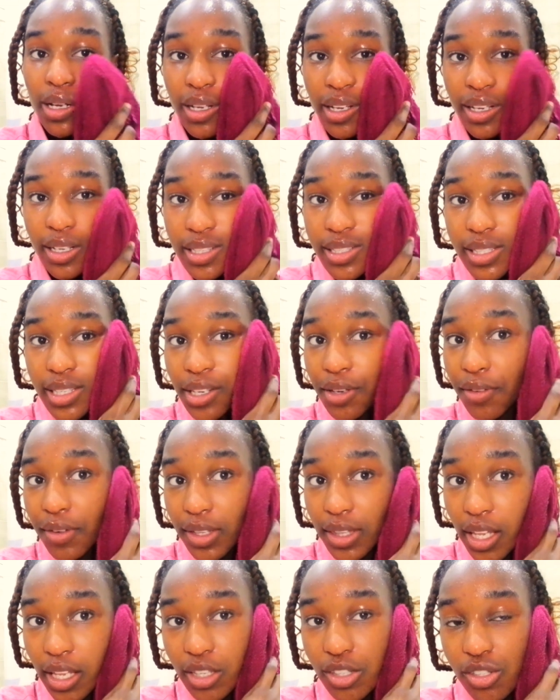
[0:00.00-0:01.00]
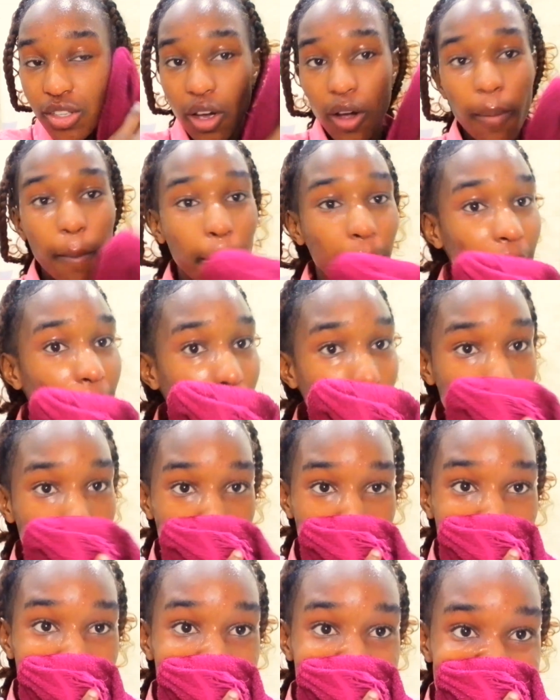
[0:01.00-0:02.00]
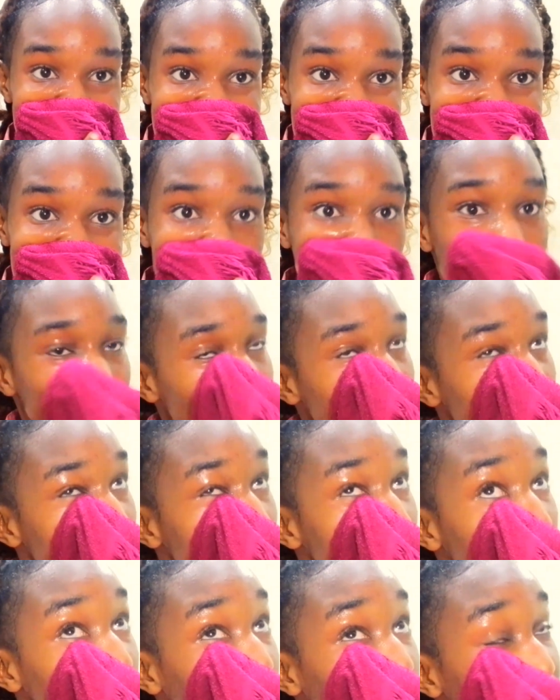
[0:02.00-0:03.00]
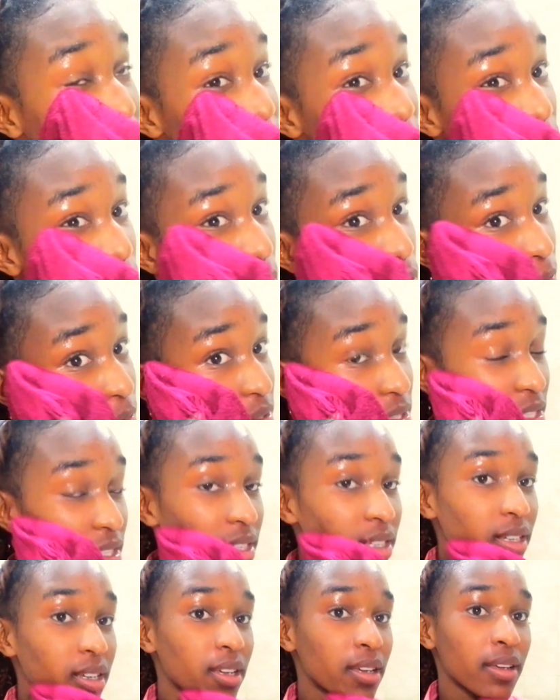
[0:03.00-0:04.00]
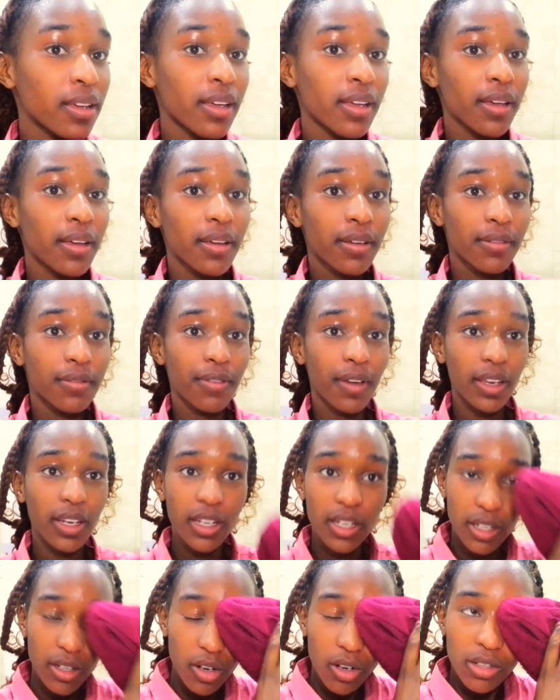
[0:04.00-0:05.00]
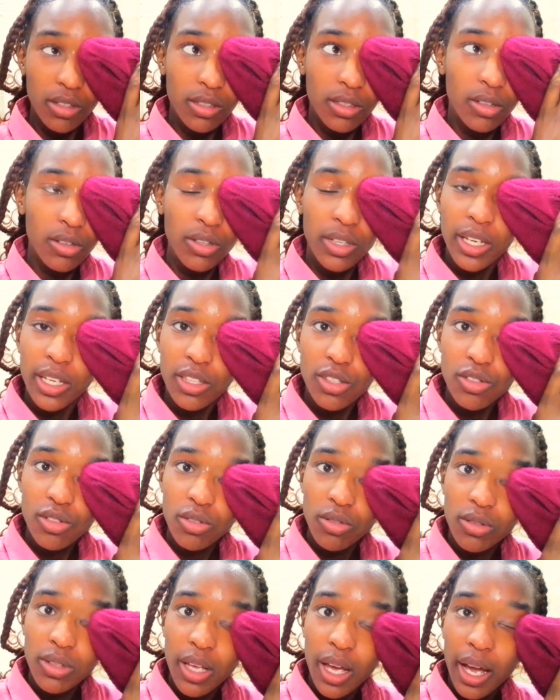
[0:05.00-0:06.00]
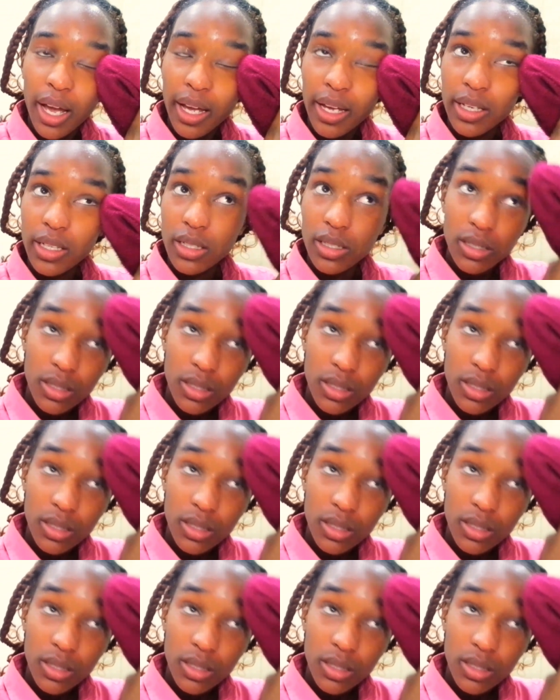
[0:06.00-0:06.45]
It's giving that song by Stormzy. Finally got, okay, it's called hide